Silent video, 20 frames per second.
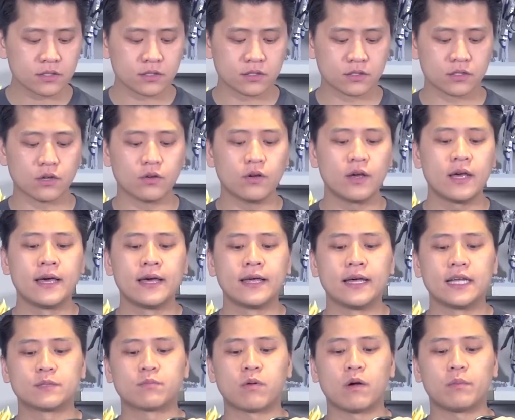so
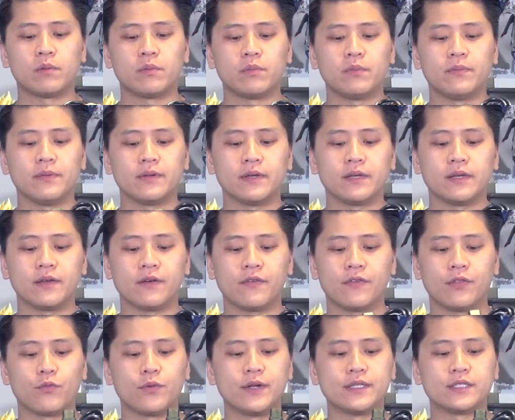that's probably
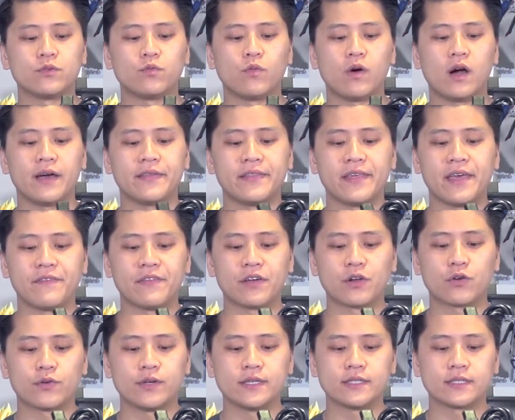the reason why they've
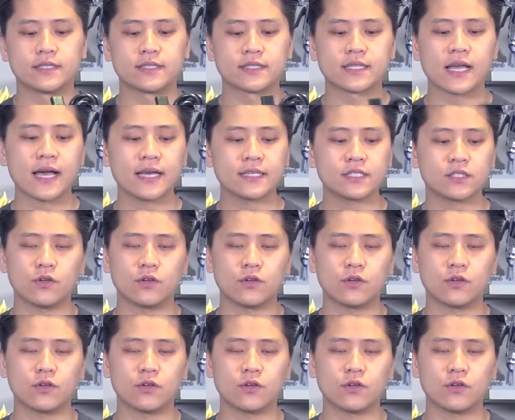increased the size.